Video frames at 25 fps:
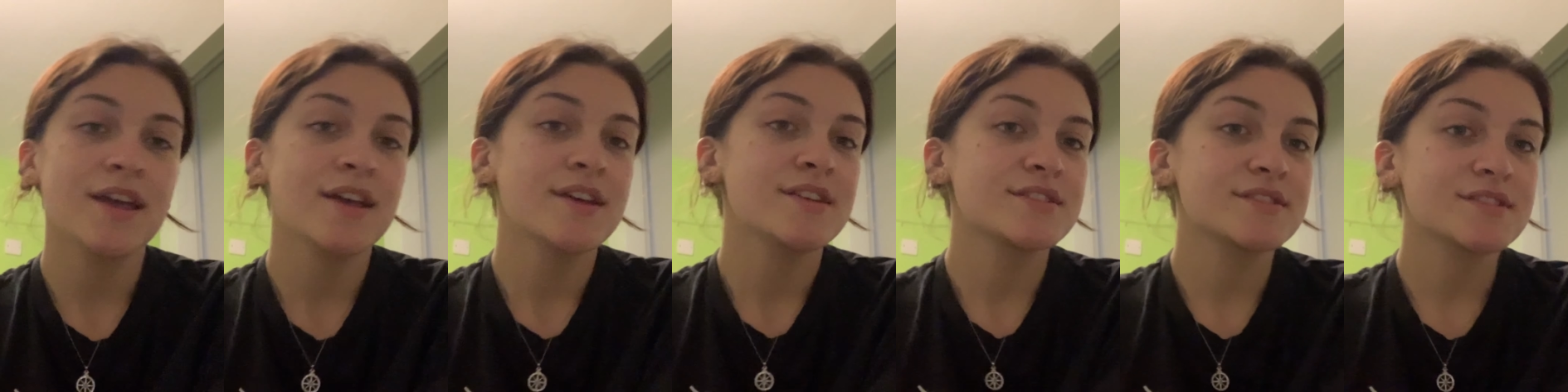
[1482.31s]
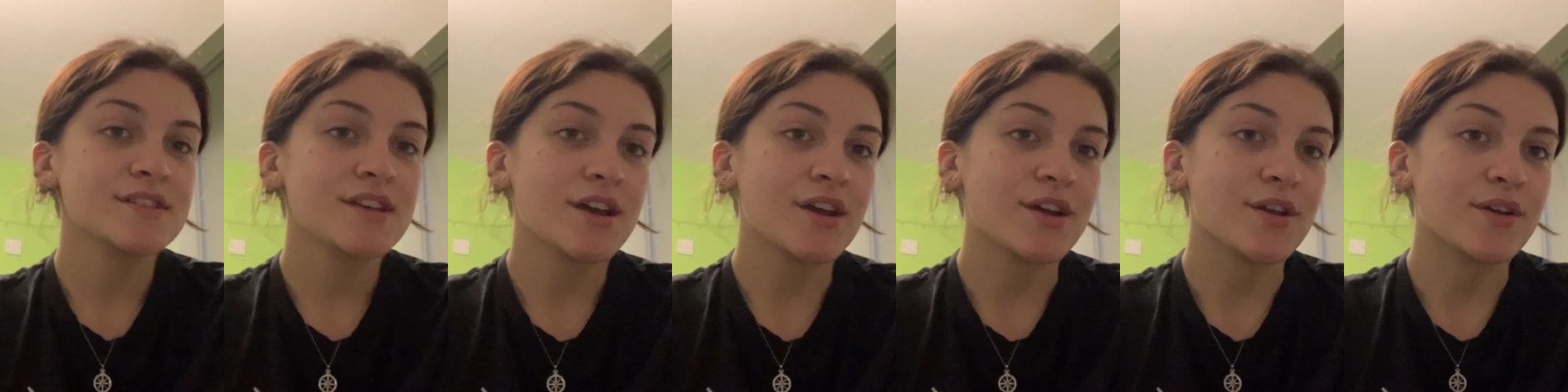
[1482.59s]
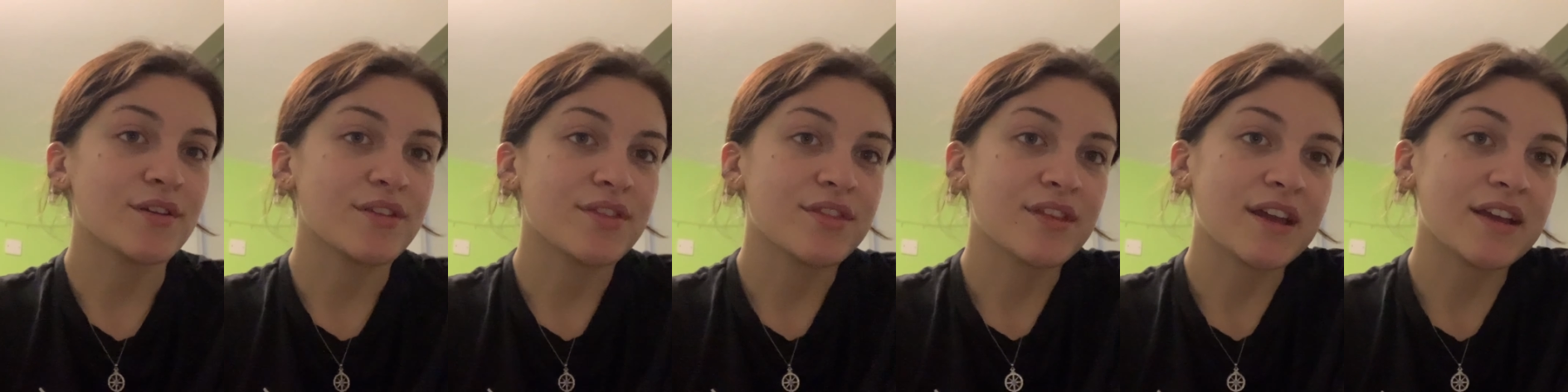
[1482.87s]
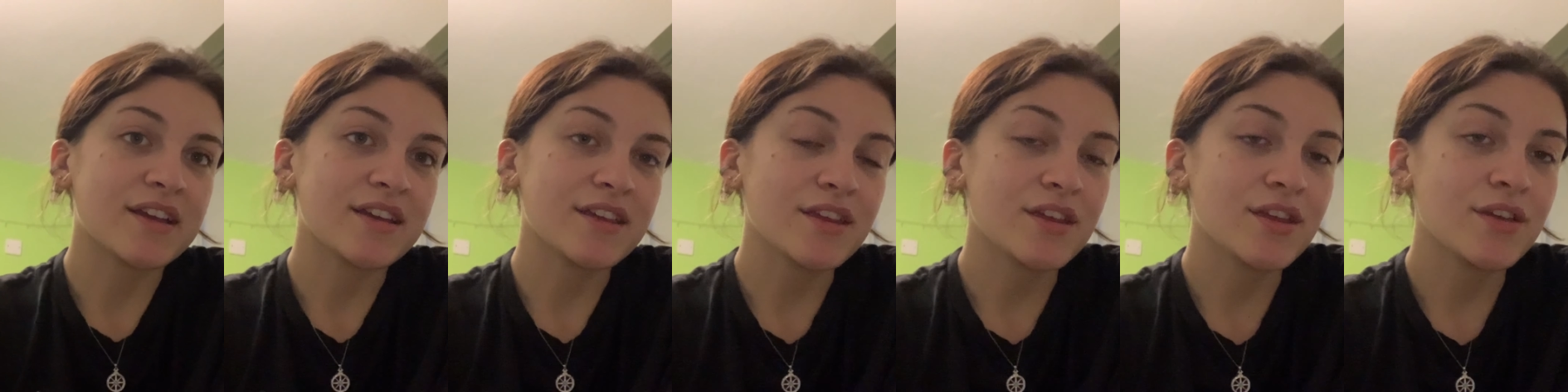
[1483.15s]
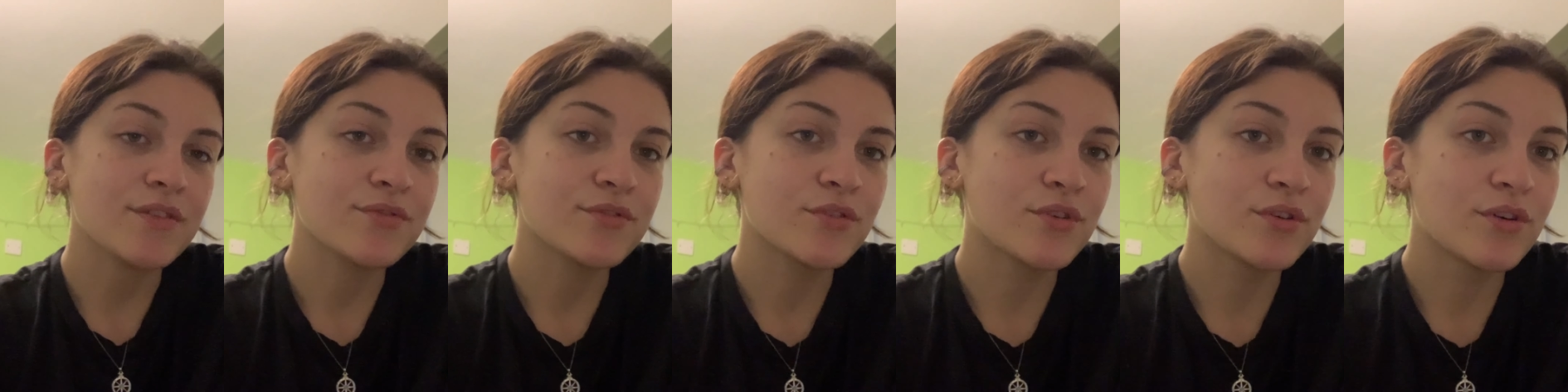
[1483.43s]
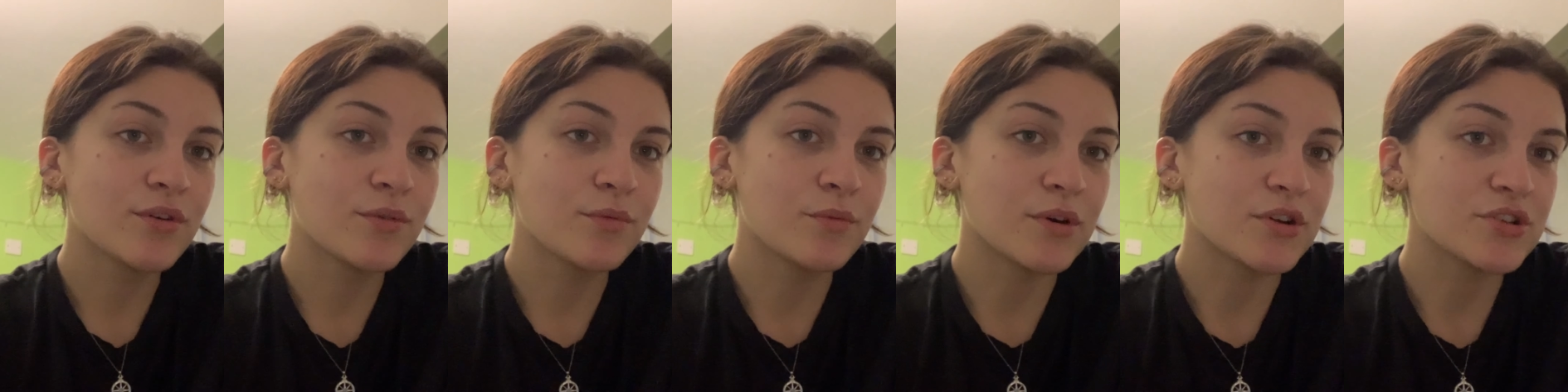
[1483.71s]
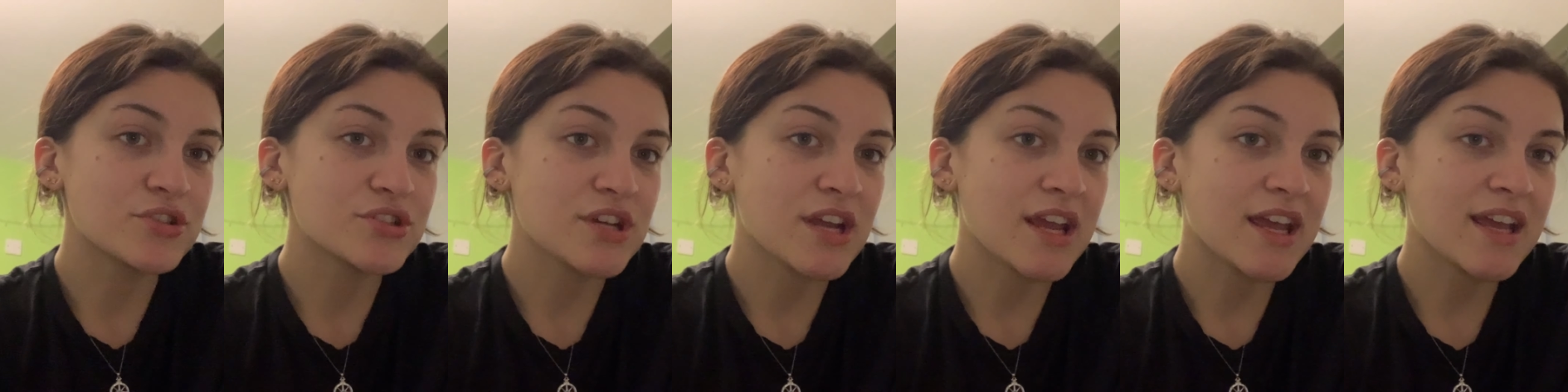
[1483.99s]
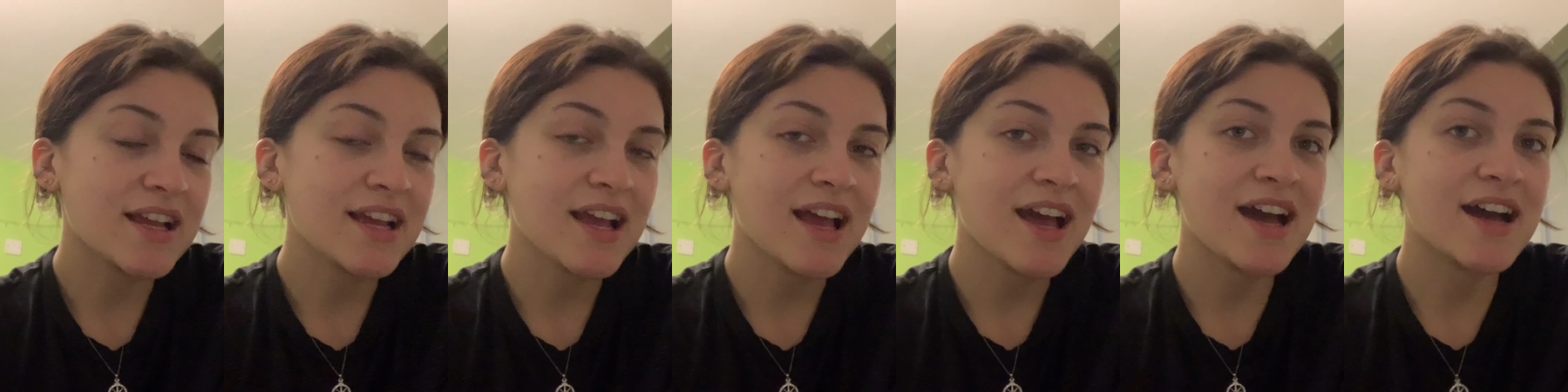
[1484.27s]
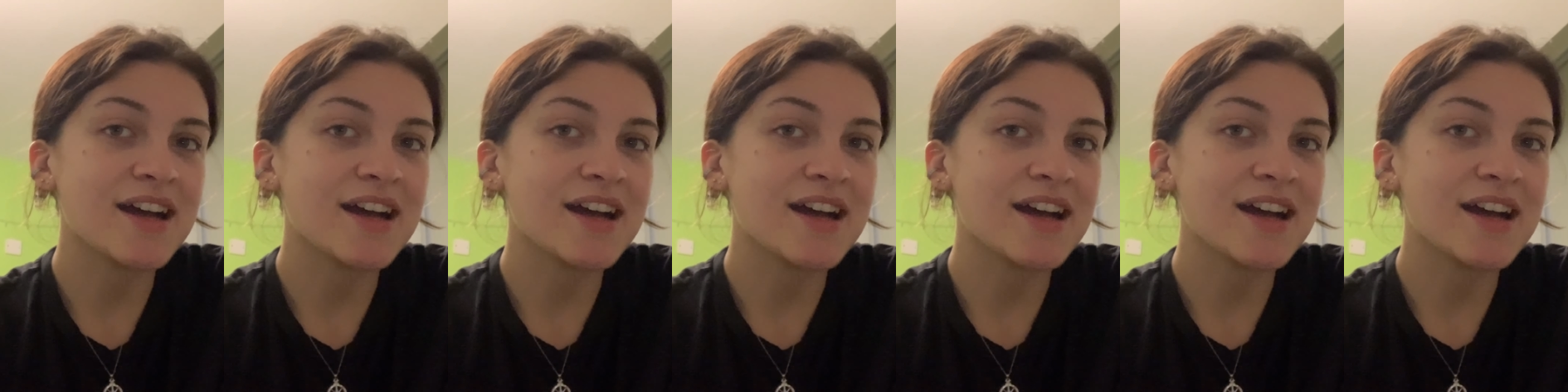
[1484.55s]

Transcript: So thank you for watching,